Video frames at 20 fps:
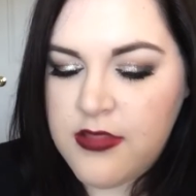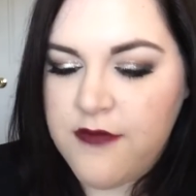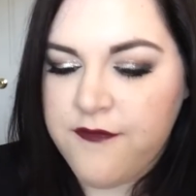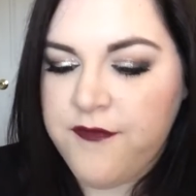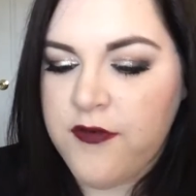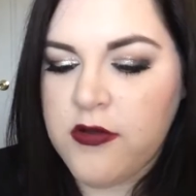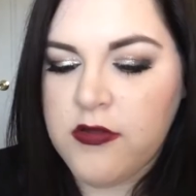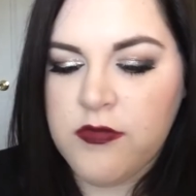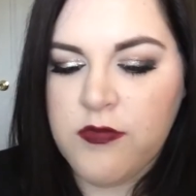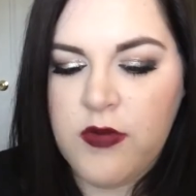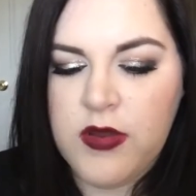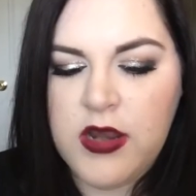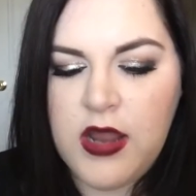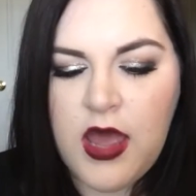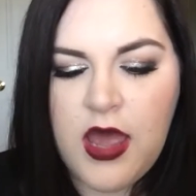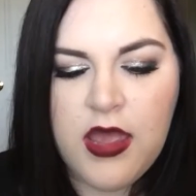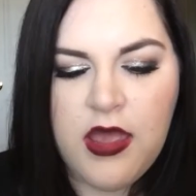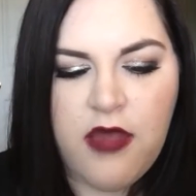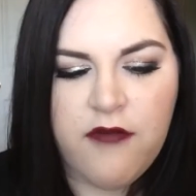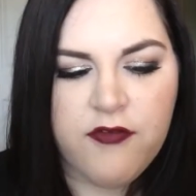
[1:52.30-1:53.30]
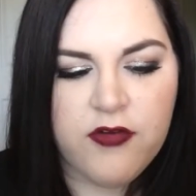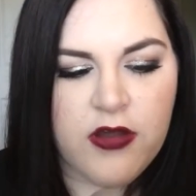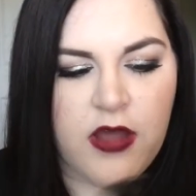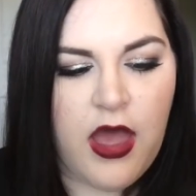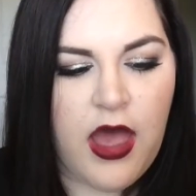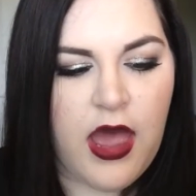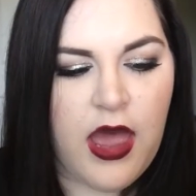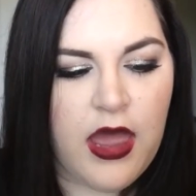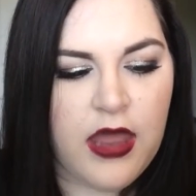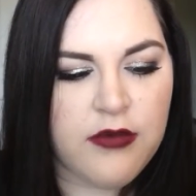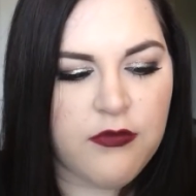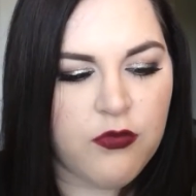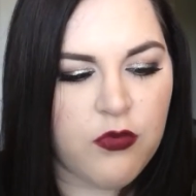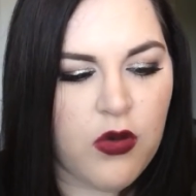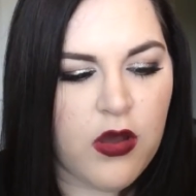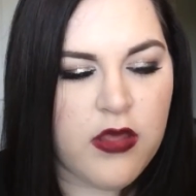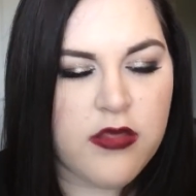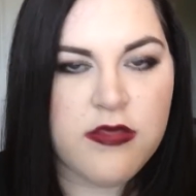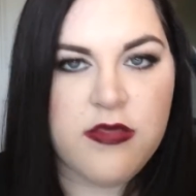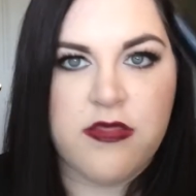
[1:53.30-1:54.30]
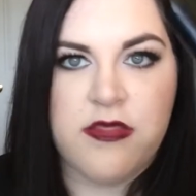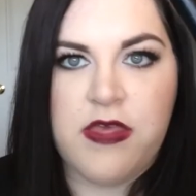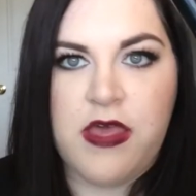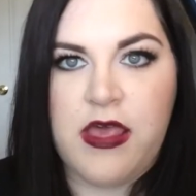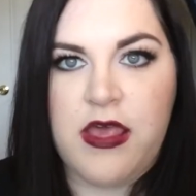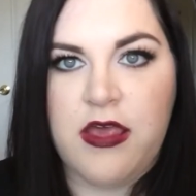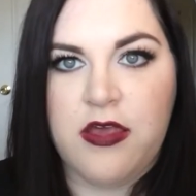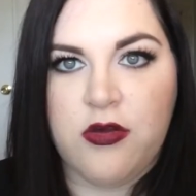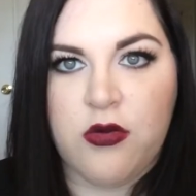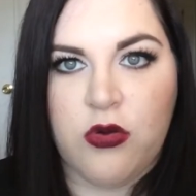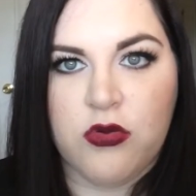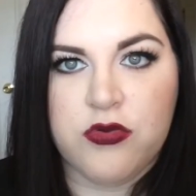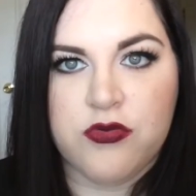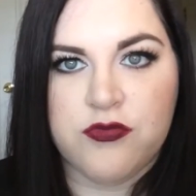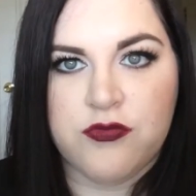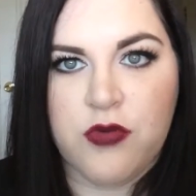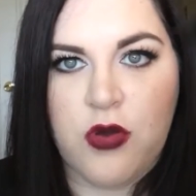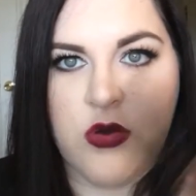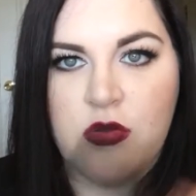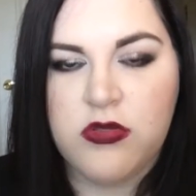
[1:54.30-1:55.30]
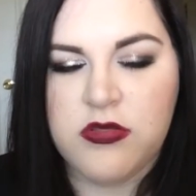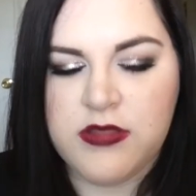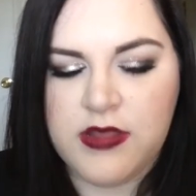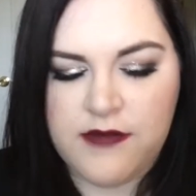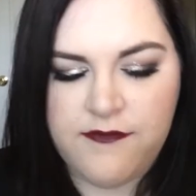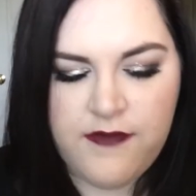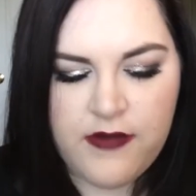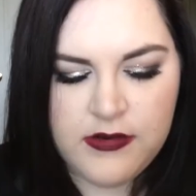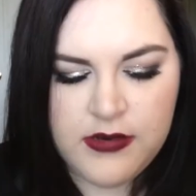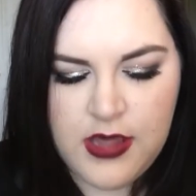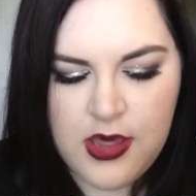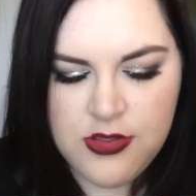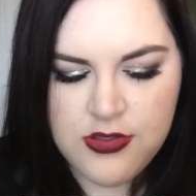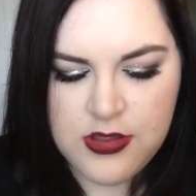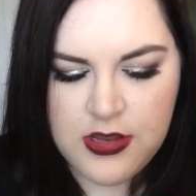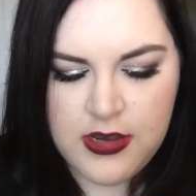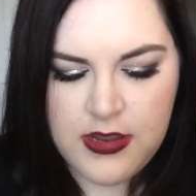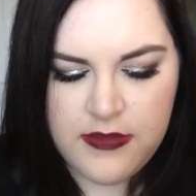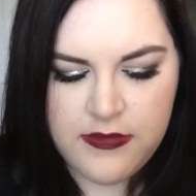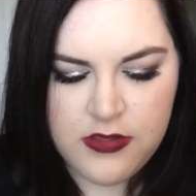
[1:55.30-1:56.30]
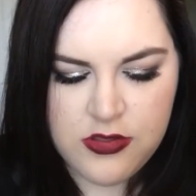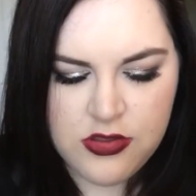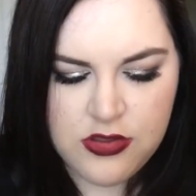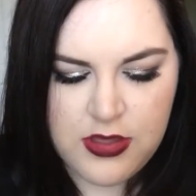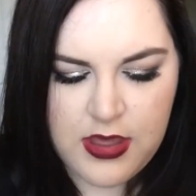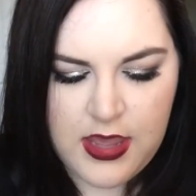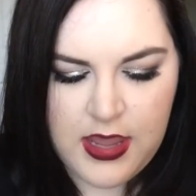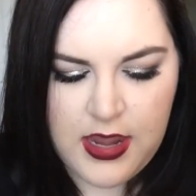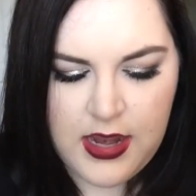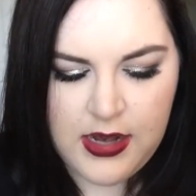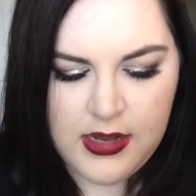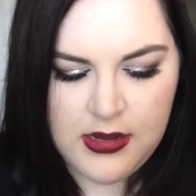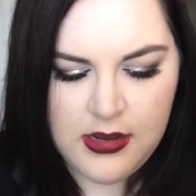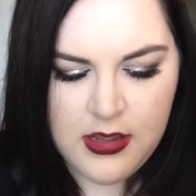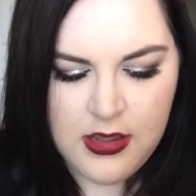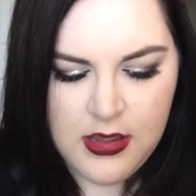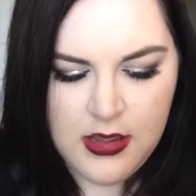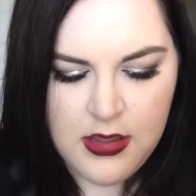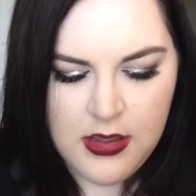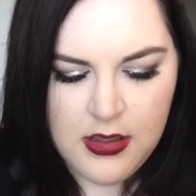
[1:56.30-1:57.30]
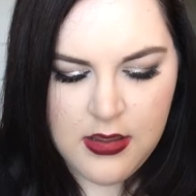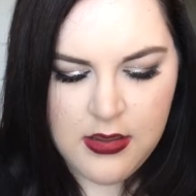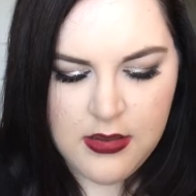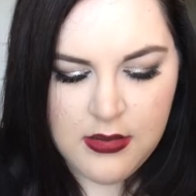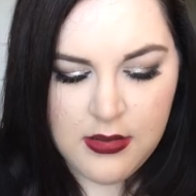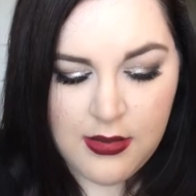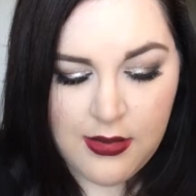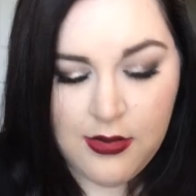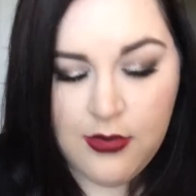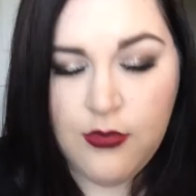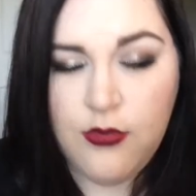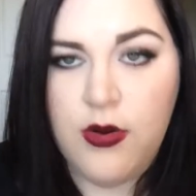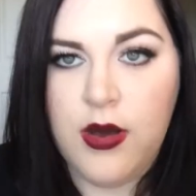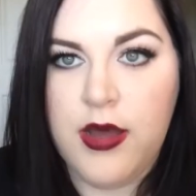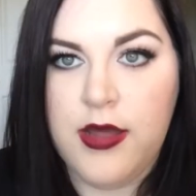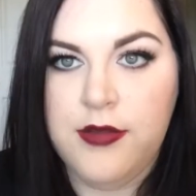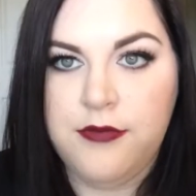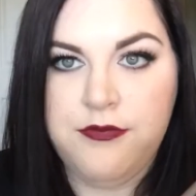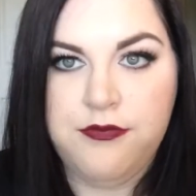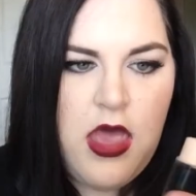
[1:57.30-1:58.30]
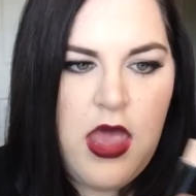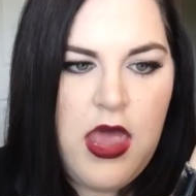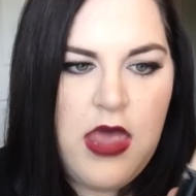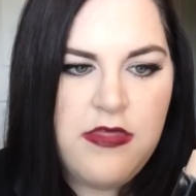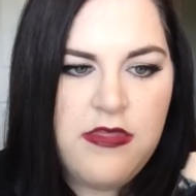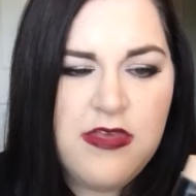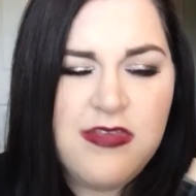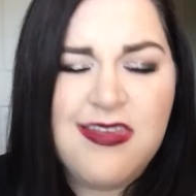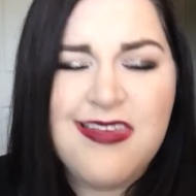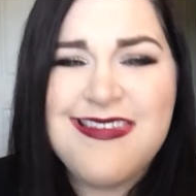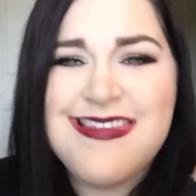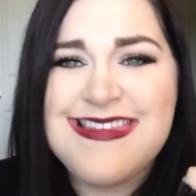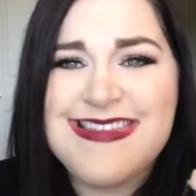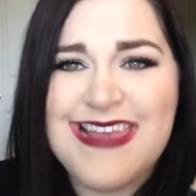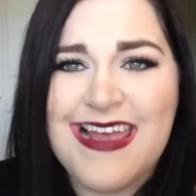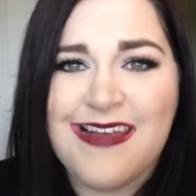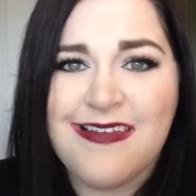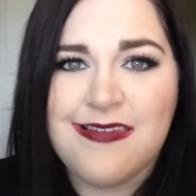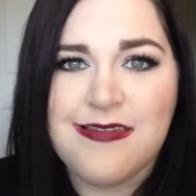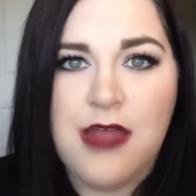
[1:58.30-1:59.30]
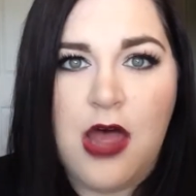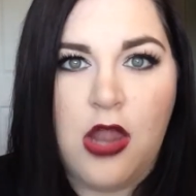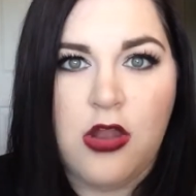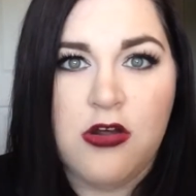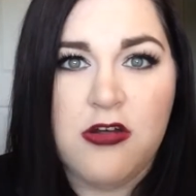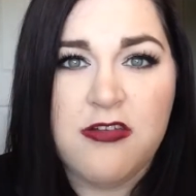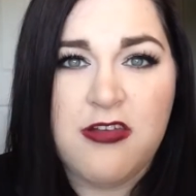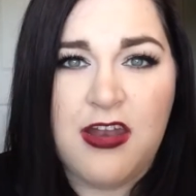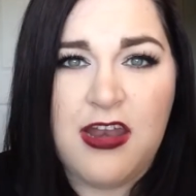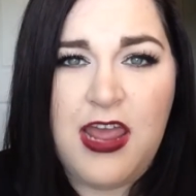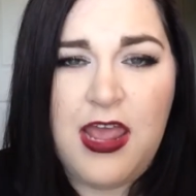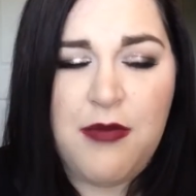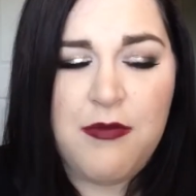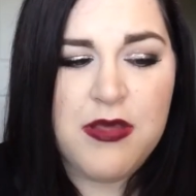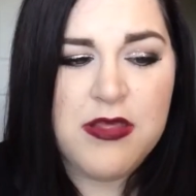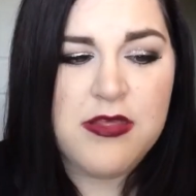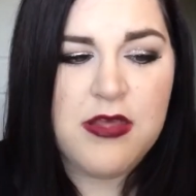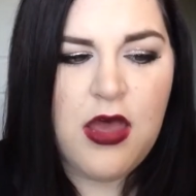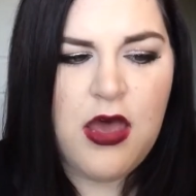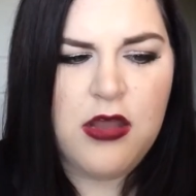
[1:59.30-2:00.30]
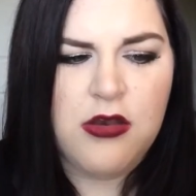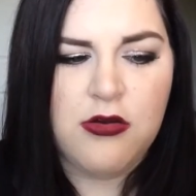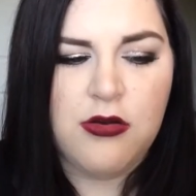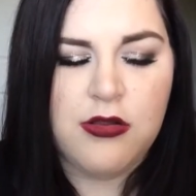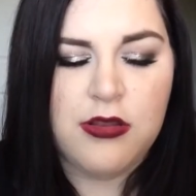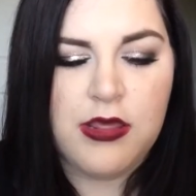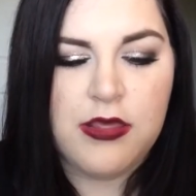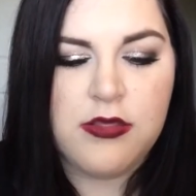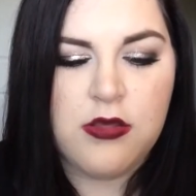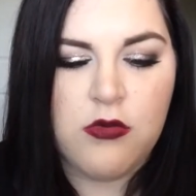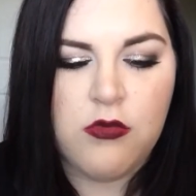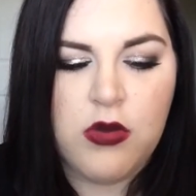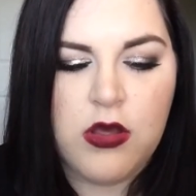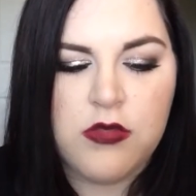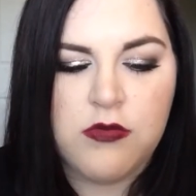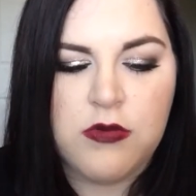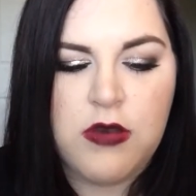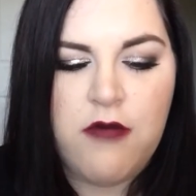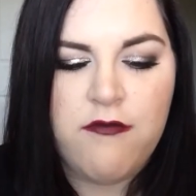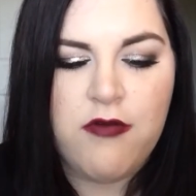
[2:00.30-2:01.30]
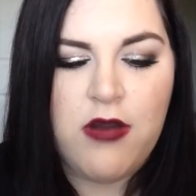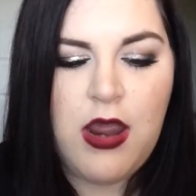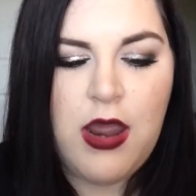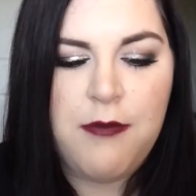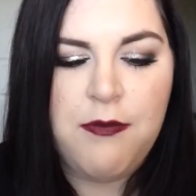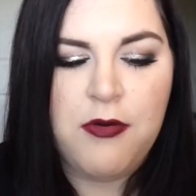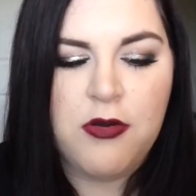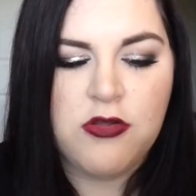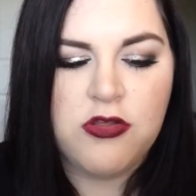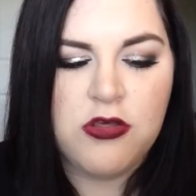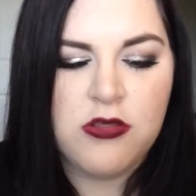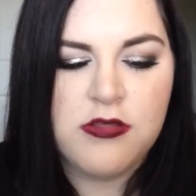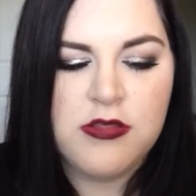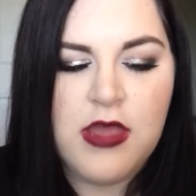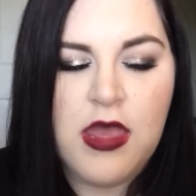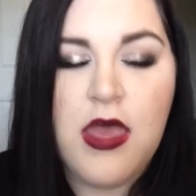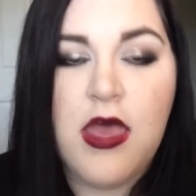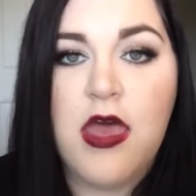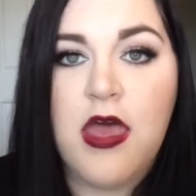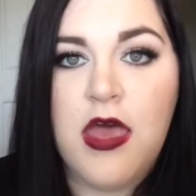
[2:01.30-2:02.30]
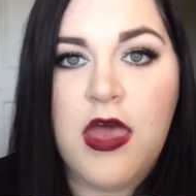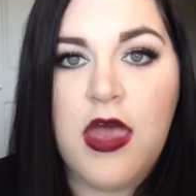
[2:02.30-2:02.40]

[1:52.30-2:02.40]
The first one I ever had was the Golden Rose Stick Foundation in the shade 01, and this is $6 on Amazon, or at least it was whenever I purchased it.